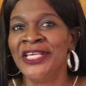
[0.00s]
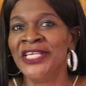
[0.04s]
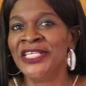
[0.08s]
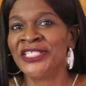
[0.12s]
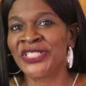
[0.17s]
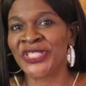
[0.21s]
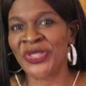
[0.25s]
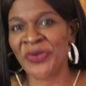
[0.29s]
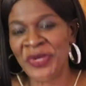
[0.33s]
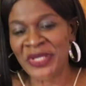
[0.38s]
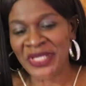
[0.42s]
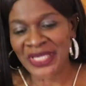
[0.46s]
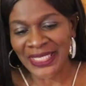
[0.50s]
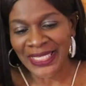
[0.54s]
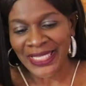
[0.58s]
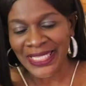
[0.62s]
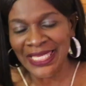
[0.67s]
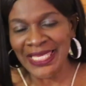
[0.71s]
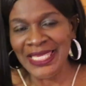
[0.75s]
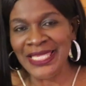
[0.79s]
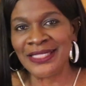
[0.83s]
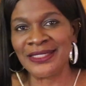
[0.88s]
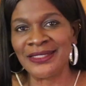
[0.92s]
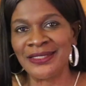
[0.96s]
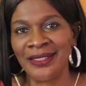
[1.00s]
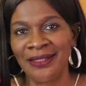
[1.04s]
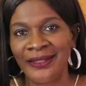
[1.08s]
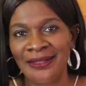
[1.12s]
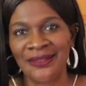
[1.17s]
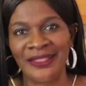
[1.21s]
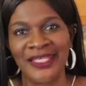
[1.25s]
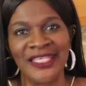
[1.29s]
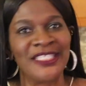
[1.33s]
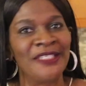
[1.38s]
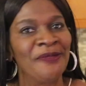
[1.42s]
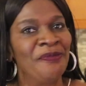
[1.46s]
so we can eat
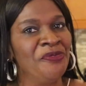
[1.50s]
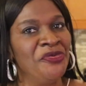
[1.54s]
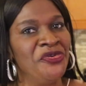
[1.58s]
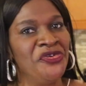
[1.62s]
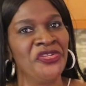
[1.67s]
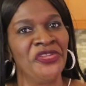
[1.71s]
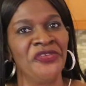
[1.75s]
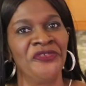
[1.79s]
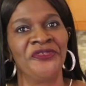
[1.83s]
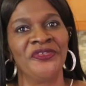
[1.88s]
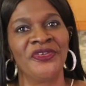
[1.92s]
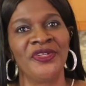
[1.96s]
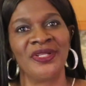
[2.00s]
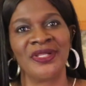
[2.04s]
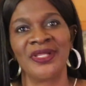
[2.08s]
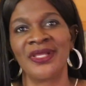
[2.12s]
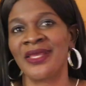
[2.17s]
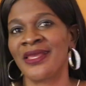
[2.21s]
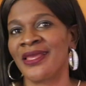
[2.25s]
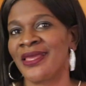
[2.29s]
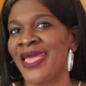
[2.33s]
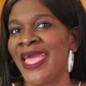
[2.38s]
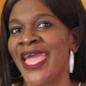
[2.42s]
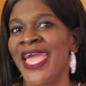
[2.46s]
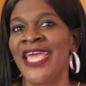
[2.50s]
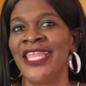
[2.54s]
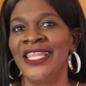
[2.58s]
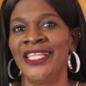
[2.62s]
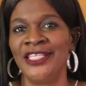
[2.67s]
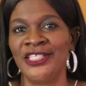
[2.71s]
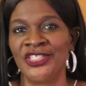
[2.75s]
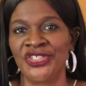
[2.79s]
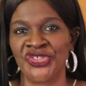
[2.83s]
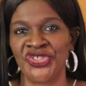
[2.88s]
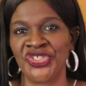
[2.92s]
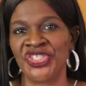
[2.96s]
this beautiful
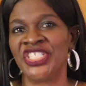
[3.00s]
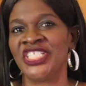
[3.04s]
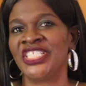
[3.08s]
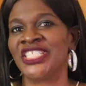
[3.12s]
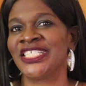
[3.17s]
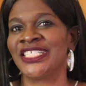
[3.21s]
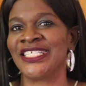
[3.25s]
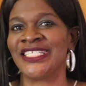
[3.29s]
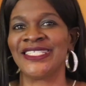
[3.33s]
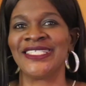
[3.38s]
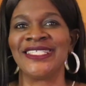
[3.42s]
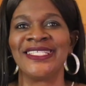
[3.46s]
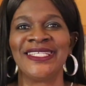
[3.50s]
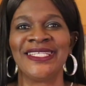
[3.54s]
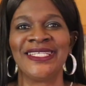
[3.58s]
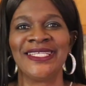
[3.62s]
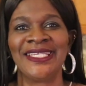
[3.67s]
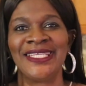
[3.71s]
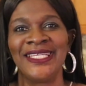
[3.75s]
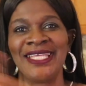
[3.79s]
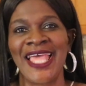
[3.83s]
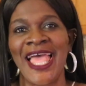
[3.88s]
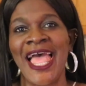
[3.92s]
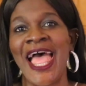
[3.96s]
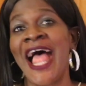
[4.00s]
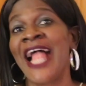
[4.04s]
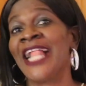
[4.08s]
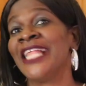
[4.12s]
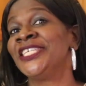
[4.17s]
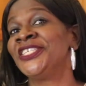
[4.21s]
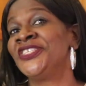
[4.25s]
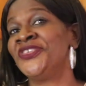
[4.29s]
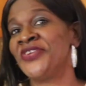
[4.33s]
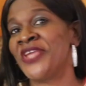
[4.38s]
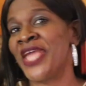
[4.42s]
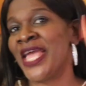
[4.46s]
Guyanese tradition. I'll
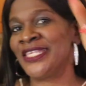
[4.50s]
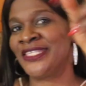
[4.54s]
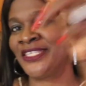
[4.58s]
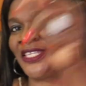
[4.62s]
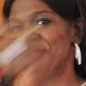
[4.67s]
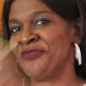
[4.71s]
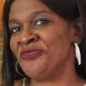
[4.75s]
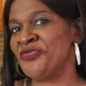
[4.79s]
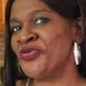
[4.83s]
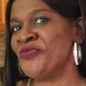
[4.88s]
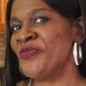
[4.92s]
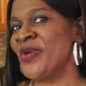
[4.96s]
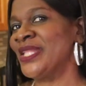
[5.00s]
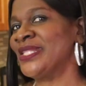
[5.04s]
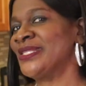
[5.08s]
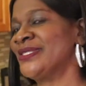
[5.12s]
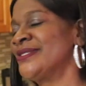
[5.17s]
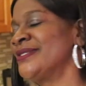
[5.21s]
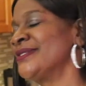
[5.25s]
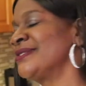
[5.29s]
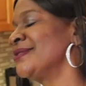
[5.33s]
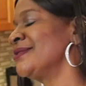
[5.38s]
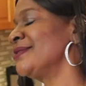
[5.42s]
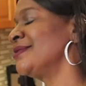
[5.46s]
see you guys in a moment.